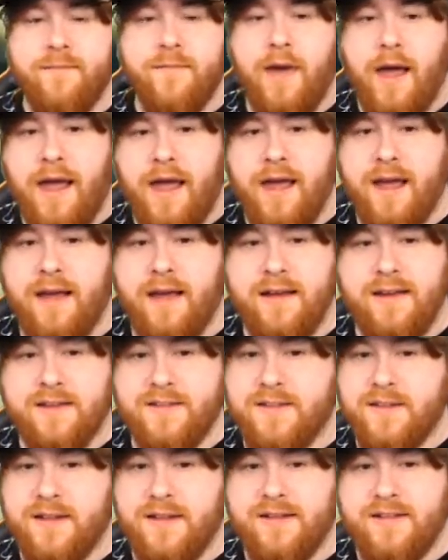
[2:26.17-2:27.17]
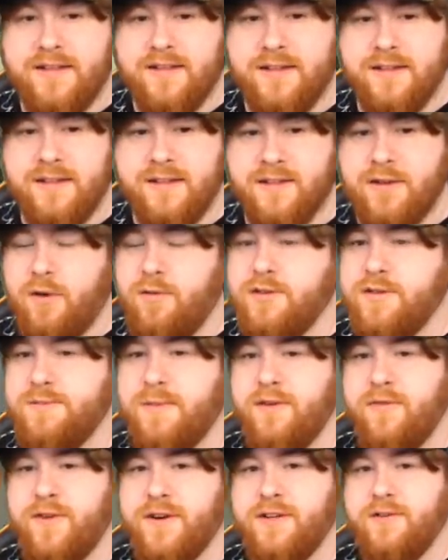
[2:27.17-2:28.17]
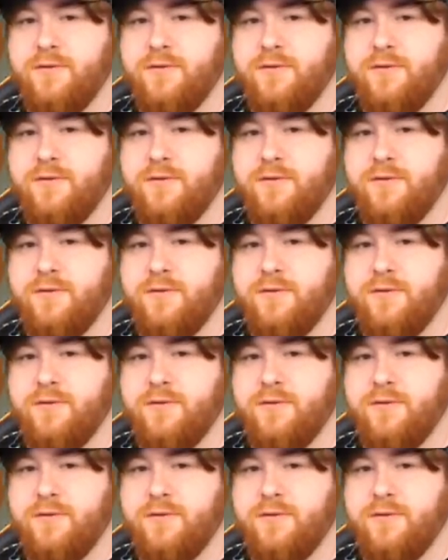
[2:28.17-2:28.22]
It's always my first